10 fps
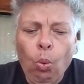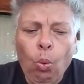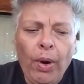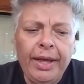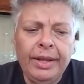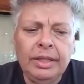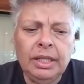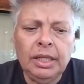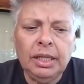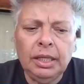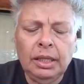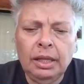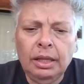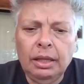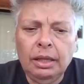when
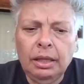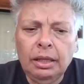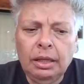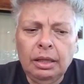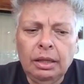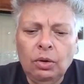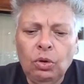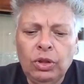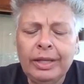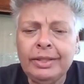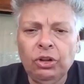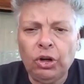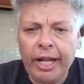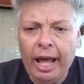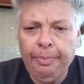this
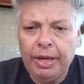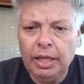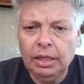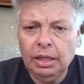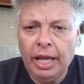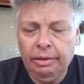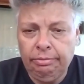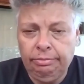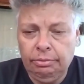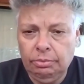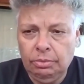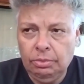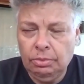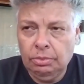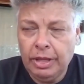started happening, like
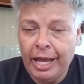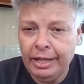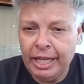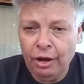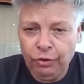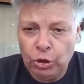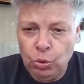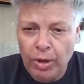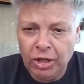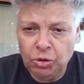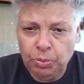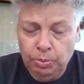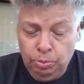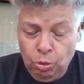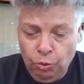the idea of the New Age
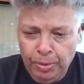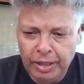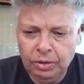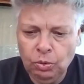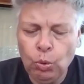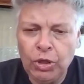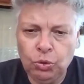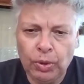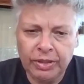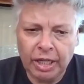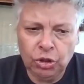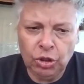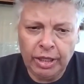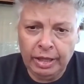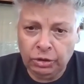movement, which was
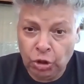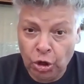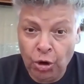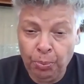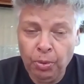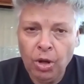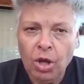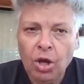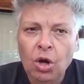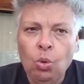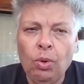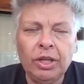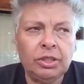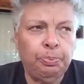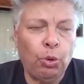actually, the term
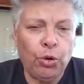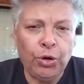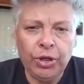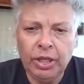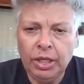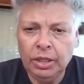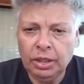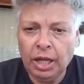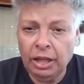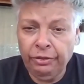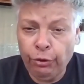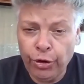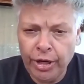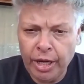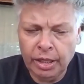was born in
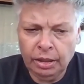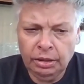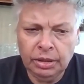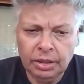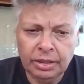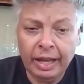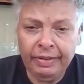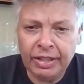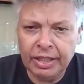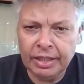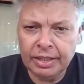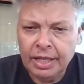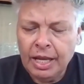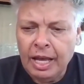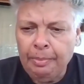California in the 70s.
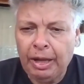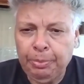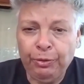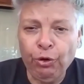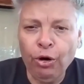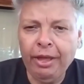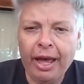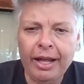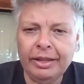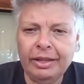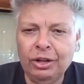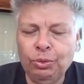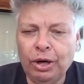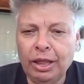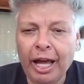But before that, there
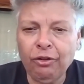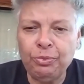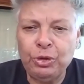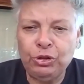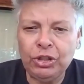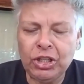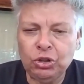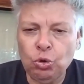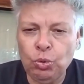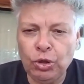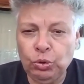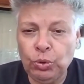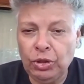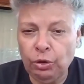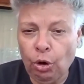were a lot of musicians who were
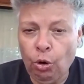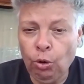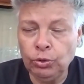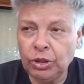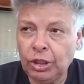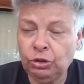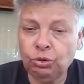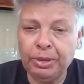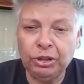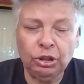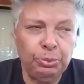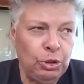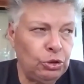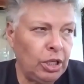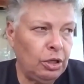doing their own instrumental
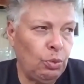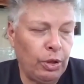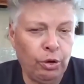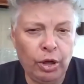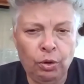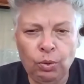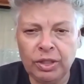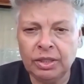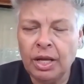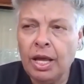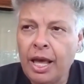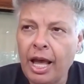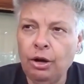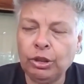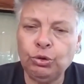music, whether it was
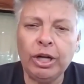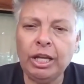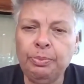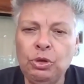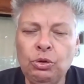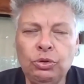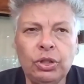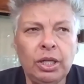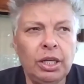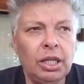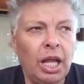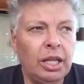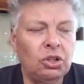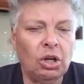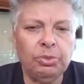electronic music
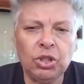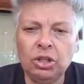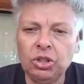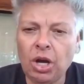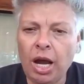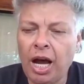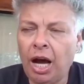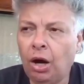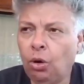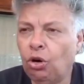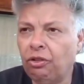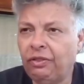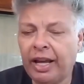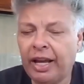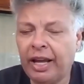like Jean-Michel Jarre or
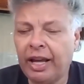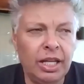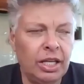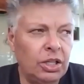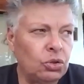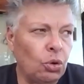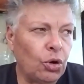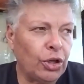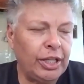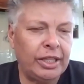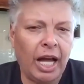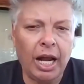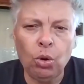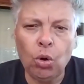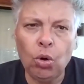Vangelis or
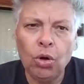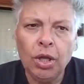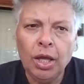Kitaro,